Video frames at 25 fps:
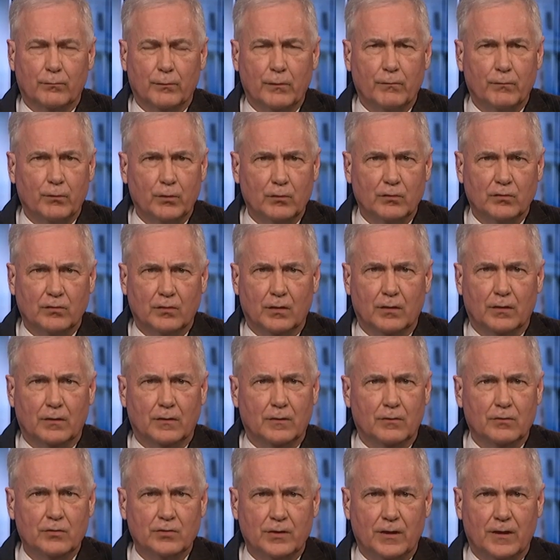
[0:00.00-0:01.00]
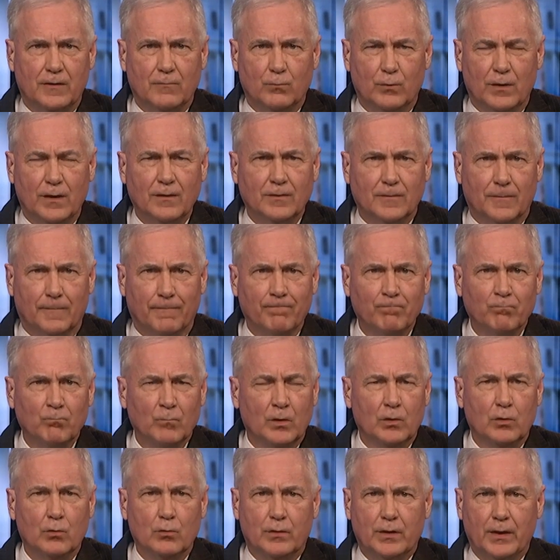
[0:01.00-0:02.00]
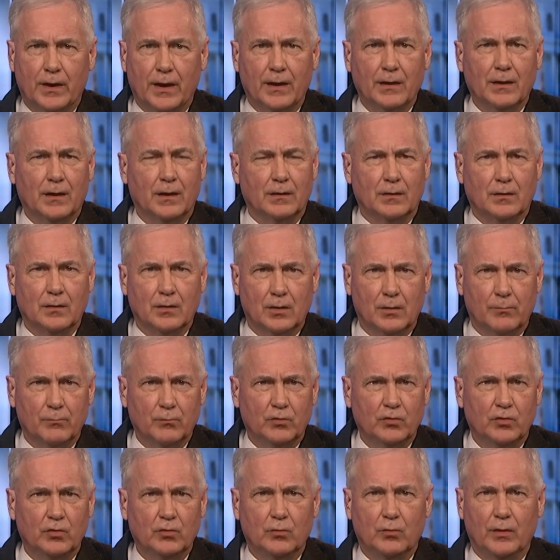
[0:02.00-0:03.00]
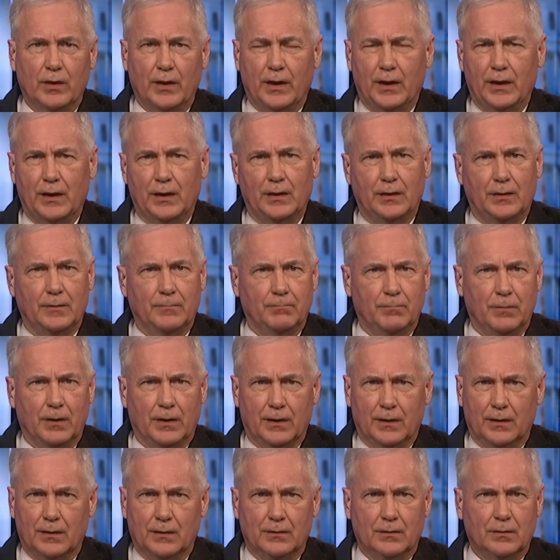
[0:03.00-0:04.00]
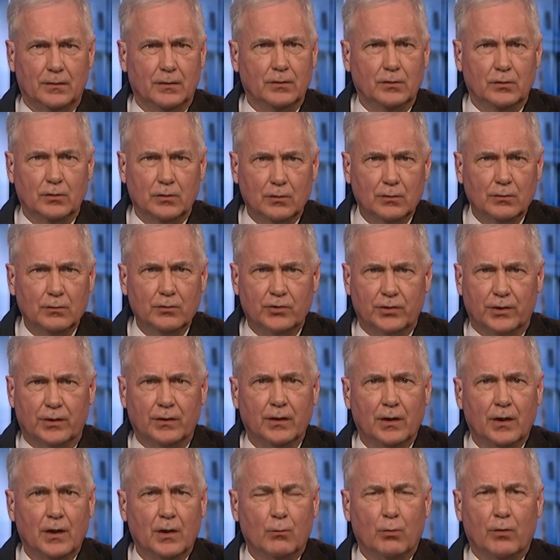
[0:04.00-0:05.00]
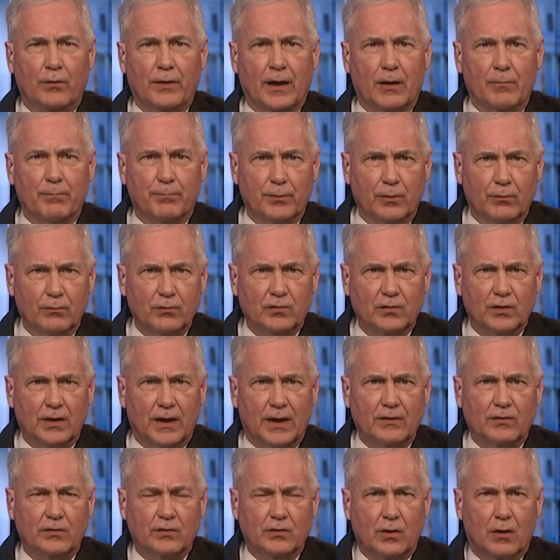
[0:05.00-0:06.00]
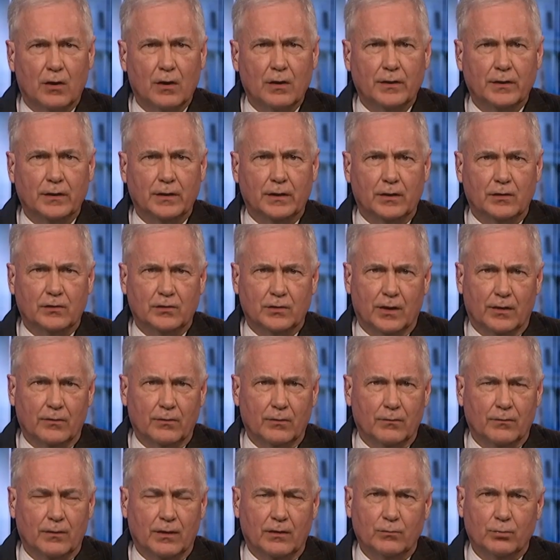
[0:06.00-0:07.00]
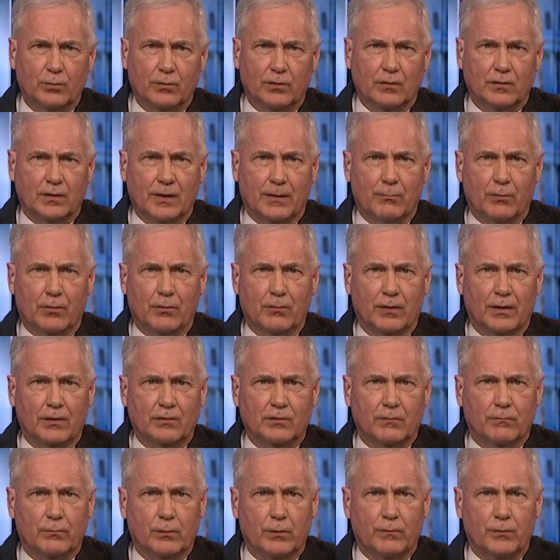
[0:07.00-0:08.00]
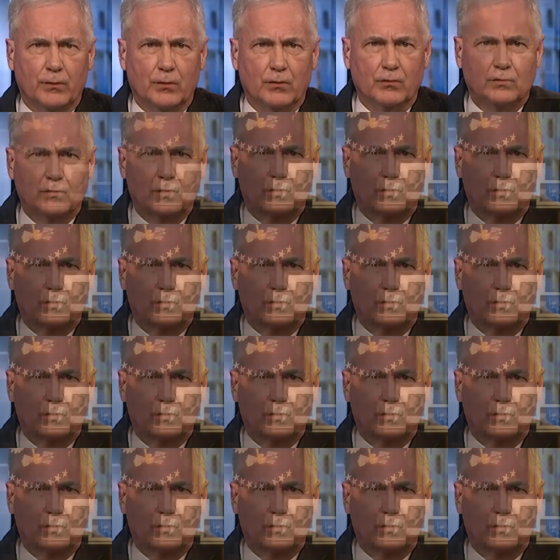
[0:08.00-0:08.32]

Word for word: refused to negotiate with him. You cannot come to a uh, conclusion without both sides talking to each other, and that's what the Democrats have refused